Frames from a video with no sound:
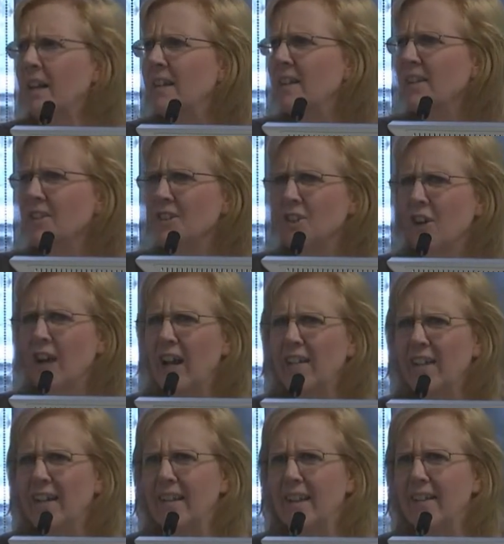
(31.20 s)
Didn't start out
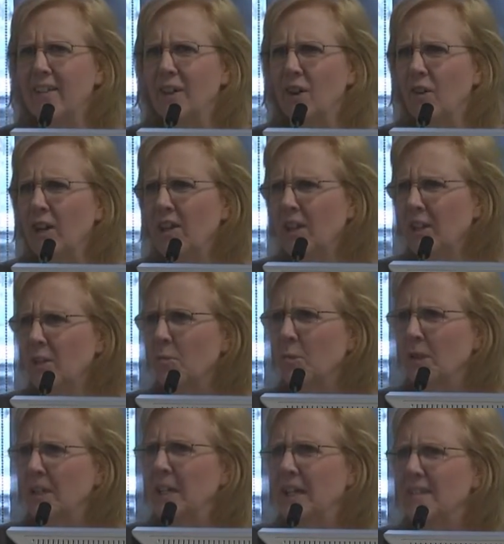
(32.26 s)
like that, though. I thought it looked
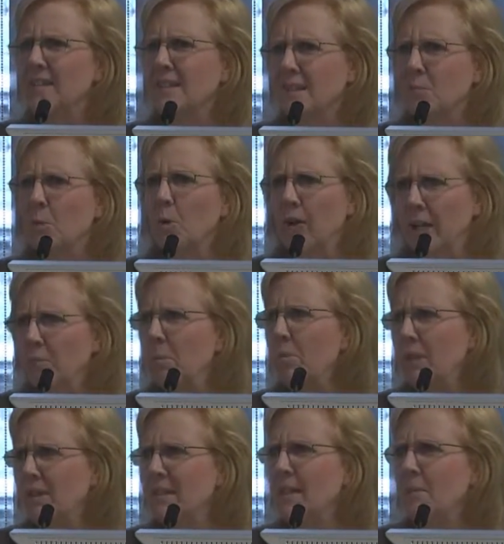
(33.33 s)
pretty nice this morning, but
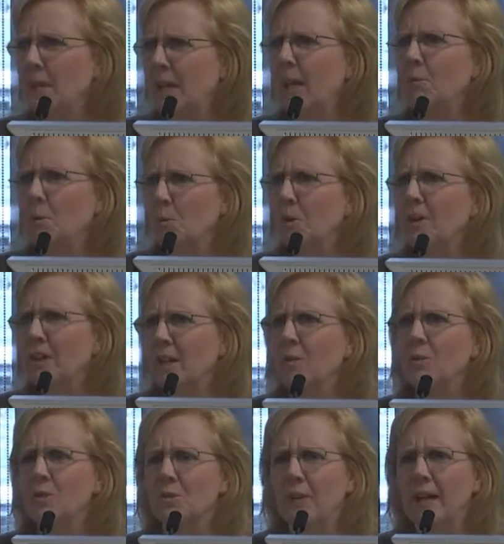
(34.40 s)
by the time I came to work, it
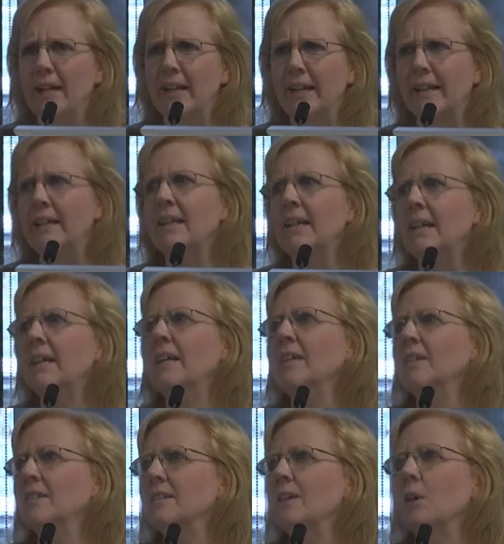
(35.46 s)
was raining.
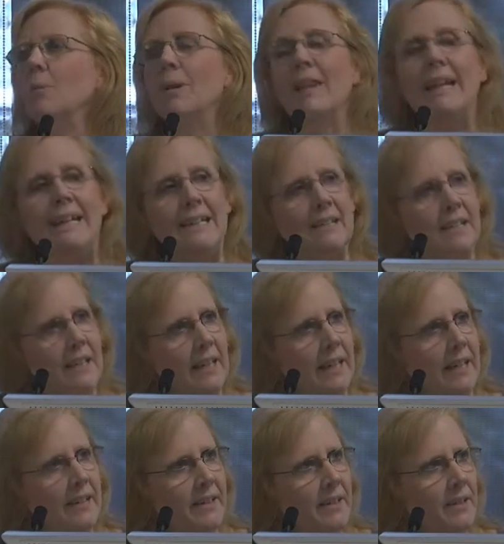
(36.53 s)
So, but like I
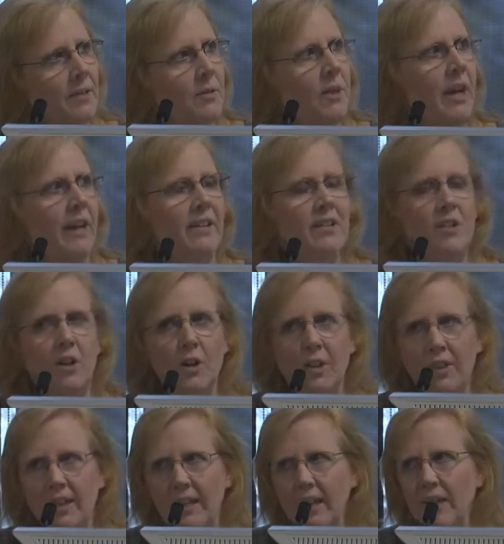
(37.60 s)
said, we got to start
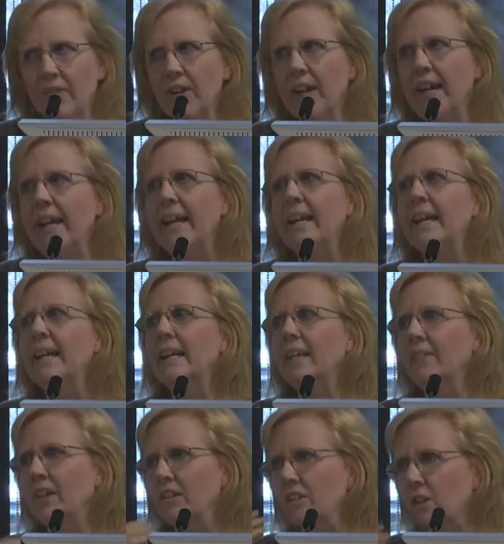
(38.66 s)
thinking rain
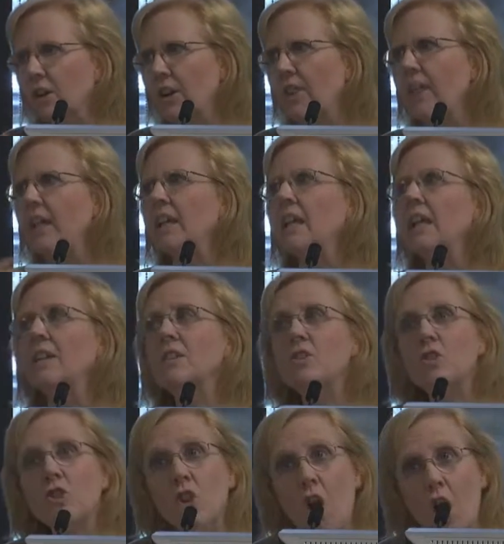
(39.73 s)
and then start thinking
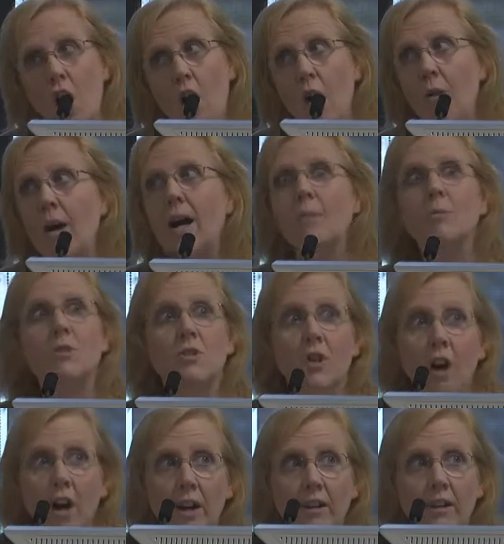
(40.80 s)
snow. I'm
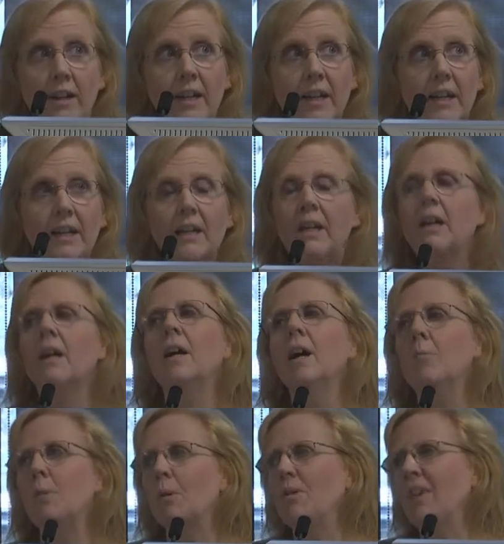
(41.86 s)
sorry,
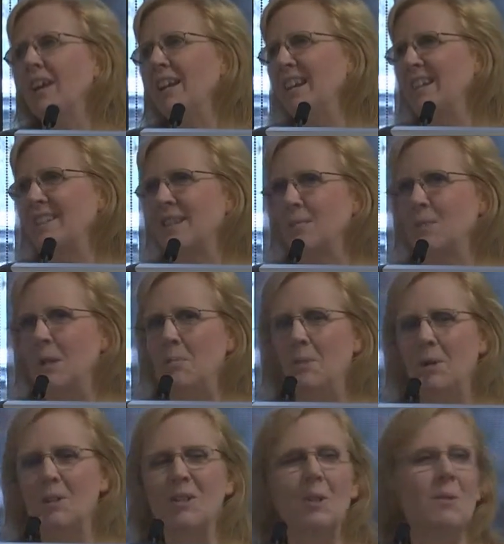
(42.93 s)
but we've had a nice
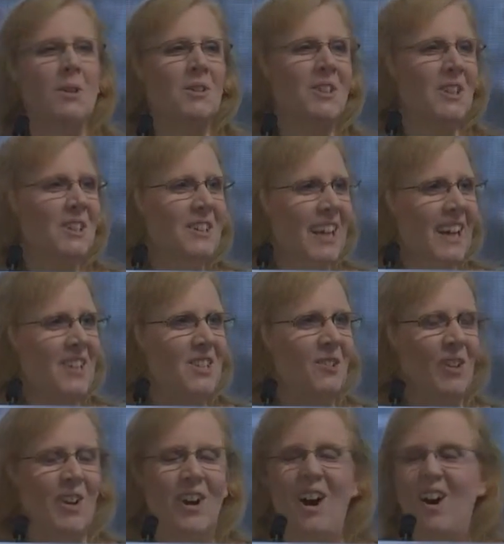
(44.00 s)
September. So we're so glad you
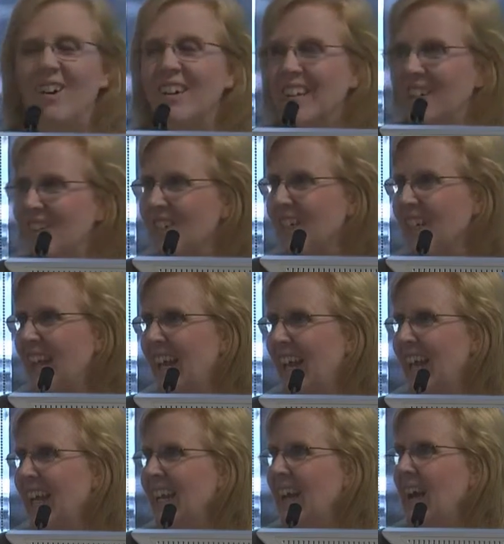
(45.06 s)
are all here
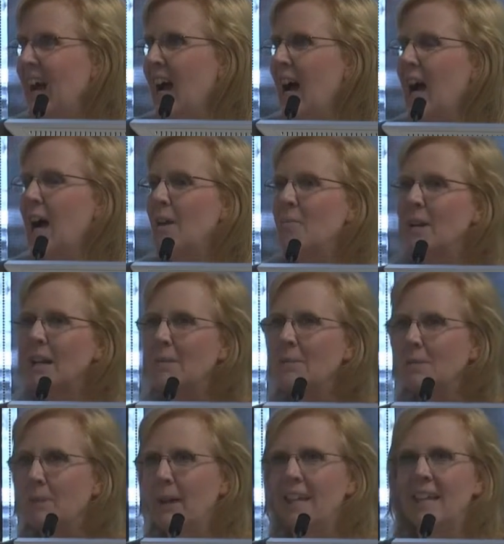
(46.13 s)
today. My name
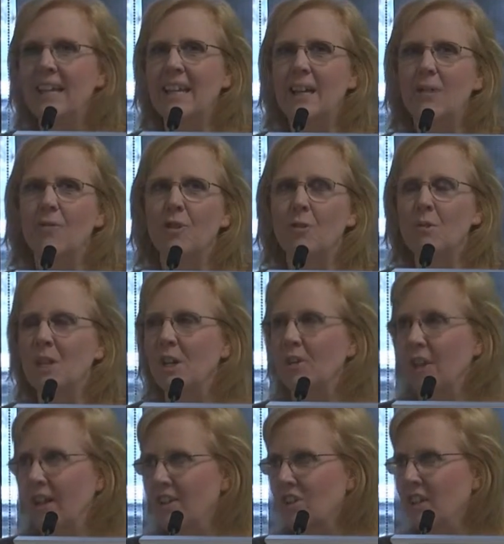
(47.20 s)
is Becky, and I'm from Neo
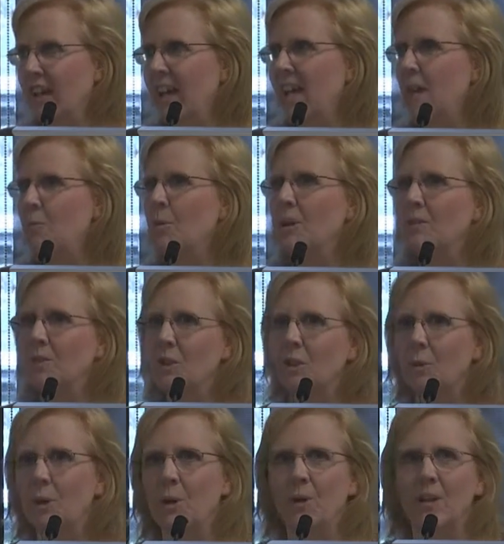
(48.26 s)
LaunchNet. I'm one of the
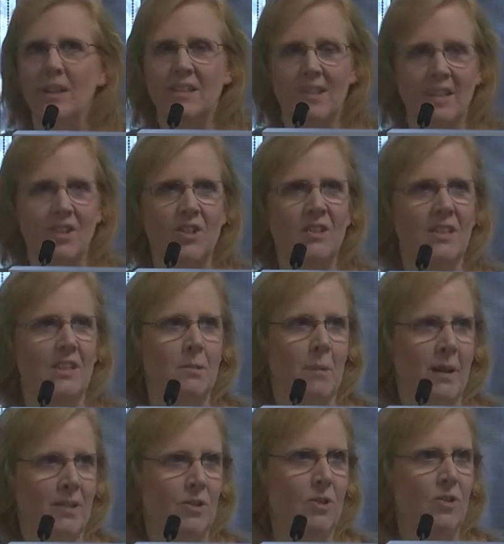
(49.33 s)
three organizations that
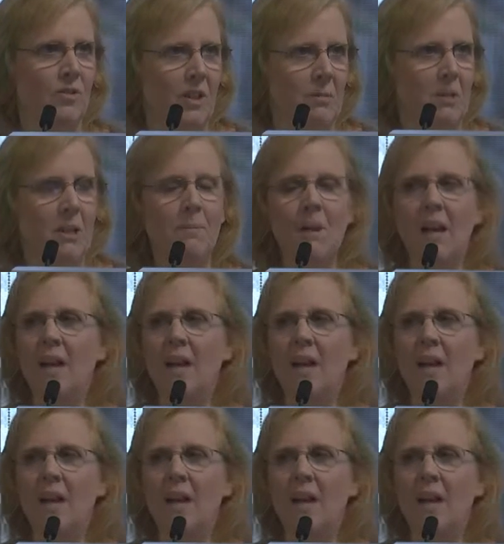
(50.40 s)
sponsors FEBE.